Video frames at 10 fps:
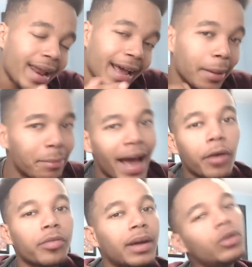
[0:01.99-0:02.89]
and I am
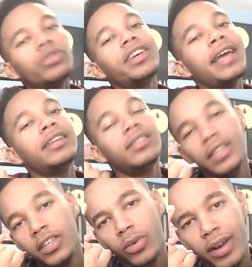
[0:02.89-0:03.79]
back with my Luke Cage
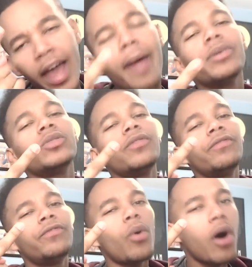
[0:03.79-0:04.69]
Season 1, Episode
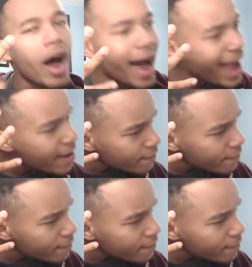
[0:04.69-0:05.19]
5?